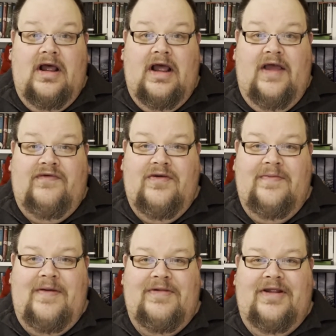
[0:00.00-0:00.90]
If you
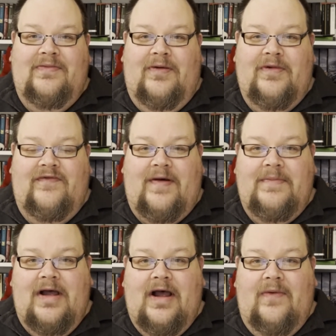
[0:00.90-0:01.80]
remember the one with
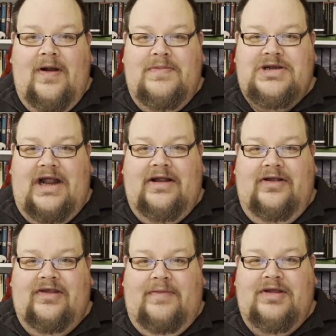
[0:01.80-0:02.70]
William Shatner
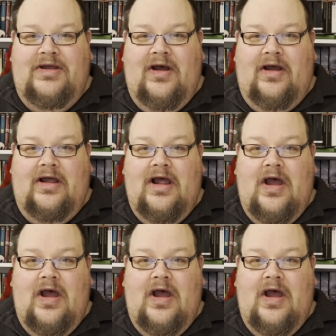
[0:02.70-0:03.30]
as Captain Kirk